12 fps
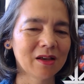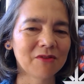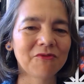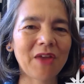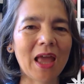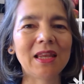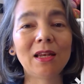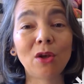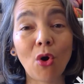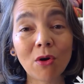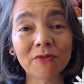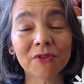fairly
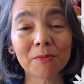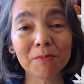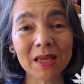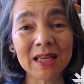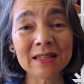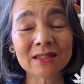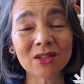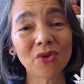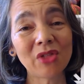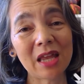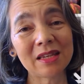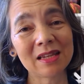long for me so
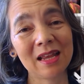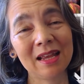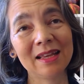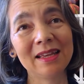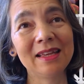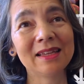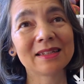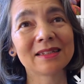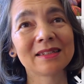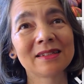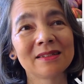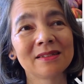that he
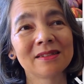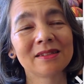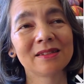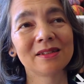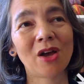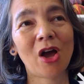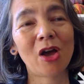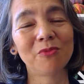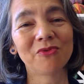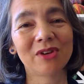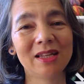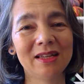can
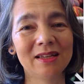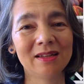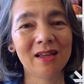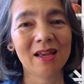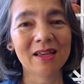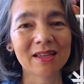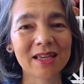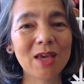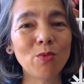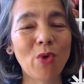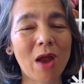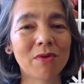hopefully
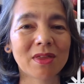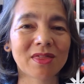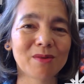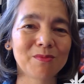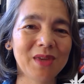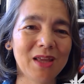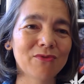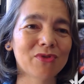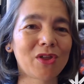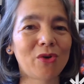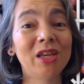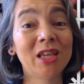keep wearing them even
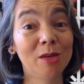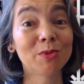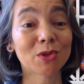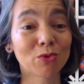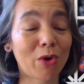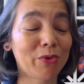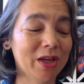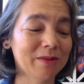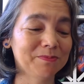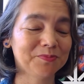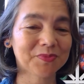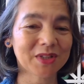though he keeps growing.
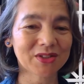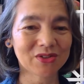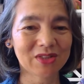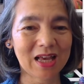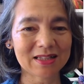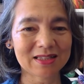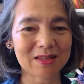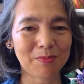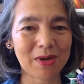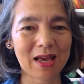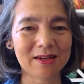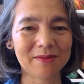So that's the
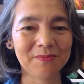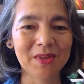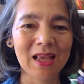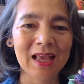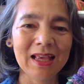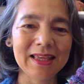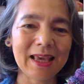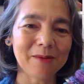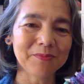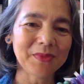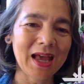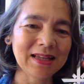plan. Yeah,
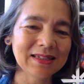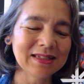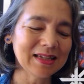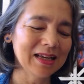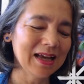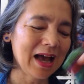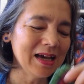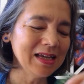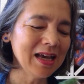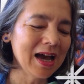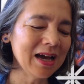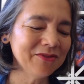and I
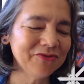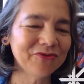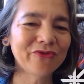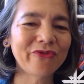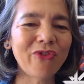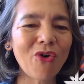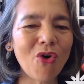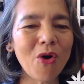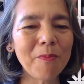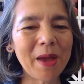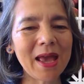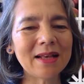have
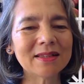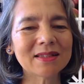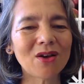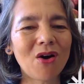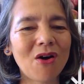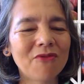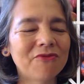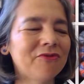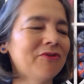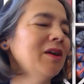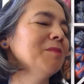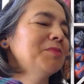4 pairs of
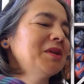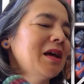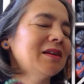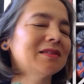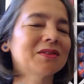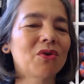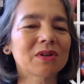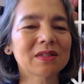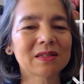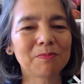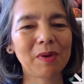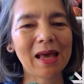banana
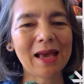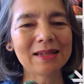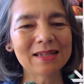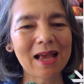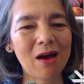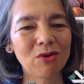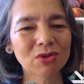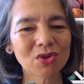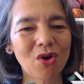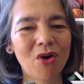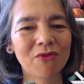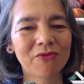socks planned out
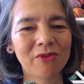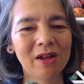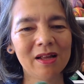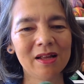of